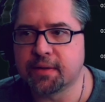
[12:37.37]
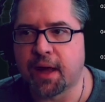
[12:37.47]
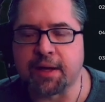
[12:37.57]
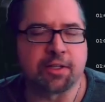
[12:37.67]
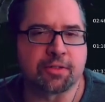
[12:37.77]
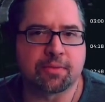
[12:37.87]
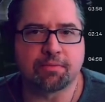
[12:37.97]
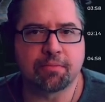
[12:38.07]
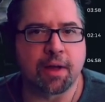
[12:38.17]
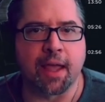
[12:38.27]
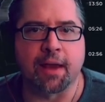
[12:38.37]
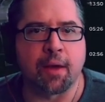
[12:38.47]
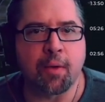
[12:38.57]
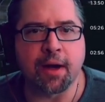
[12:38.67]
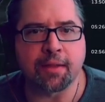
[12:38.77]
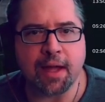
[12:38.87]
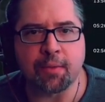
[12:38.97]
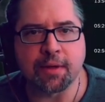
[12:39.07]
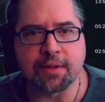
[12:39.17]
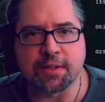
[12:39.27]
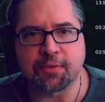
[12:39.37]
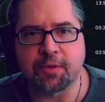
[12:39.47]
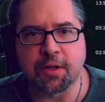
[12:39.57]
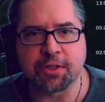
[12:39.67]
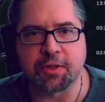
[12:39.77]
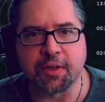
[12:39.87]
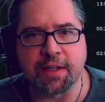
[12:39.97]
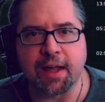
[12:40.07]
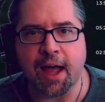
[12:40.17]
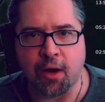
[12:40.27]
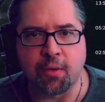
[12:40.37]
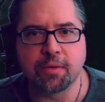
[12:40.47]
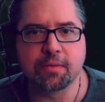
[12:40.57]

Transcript: I want this functionally out